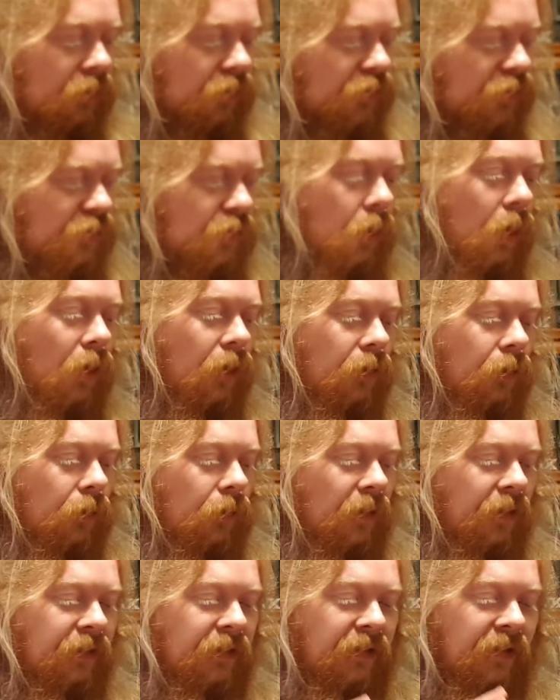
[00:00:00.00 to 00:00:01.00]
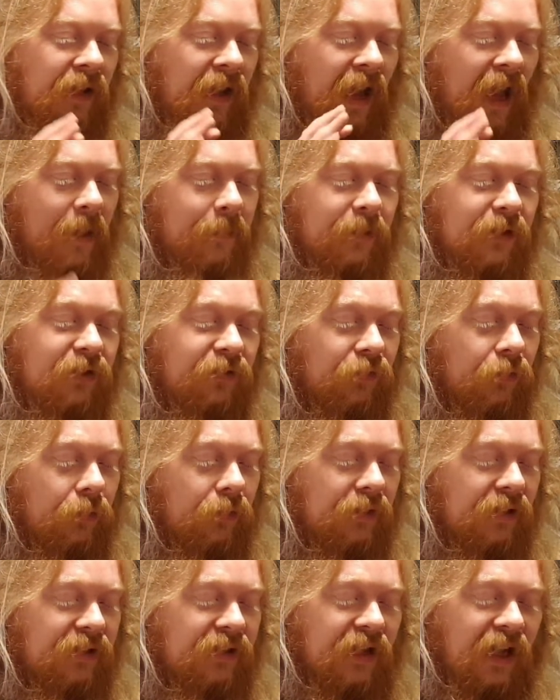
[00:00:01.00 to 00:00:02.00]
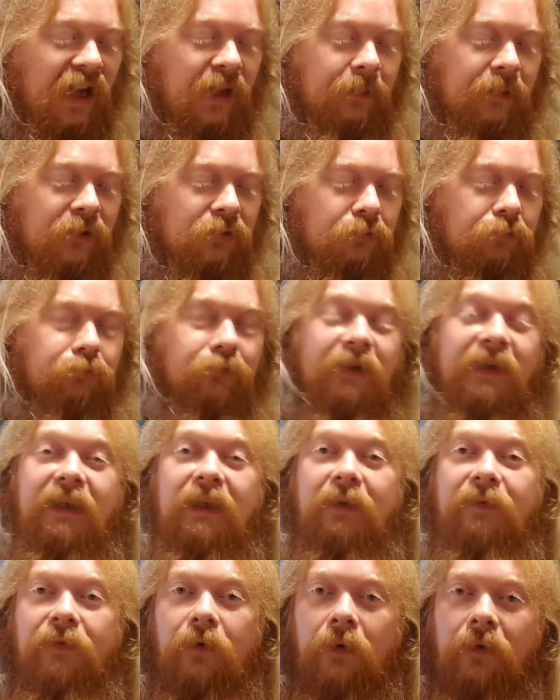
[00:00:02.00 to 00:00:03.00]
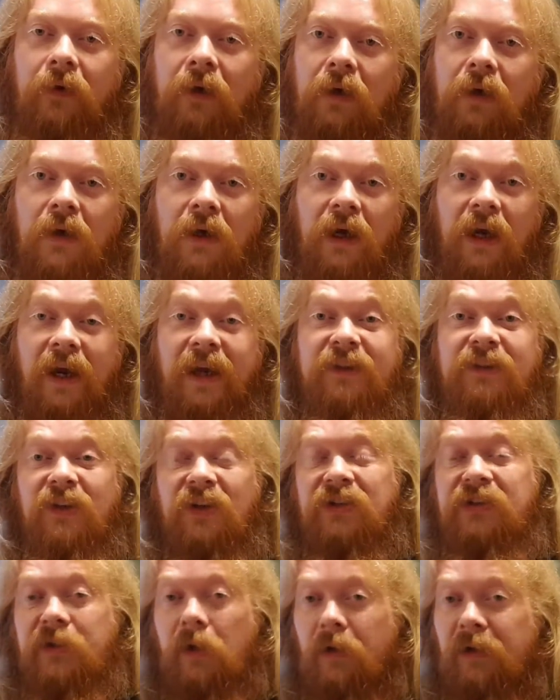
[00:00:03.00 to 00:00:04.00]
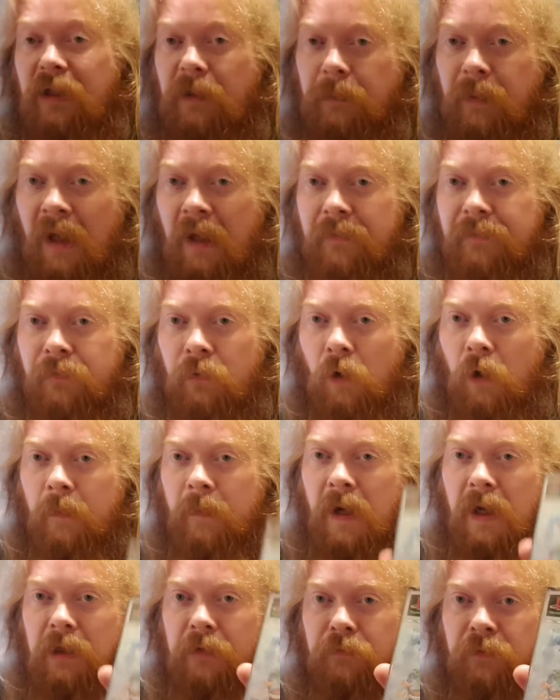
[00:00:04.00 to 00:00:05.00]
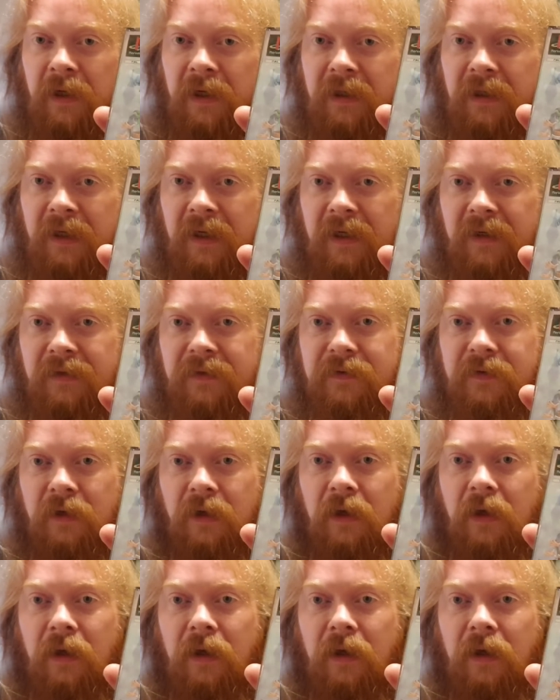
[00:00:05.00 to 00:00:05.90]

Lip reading: the style, and the atmosphere of this game is really fun. It's a solid platformer, it really is.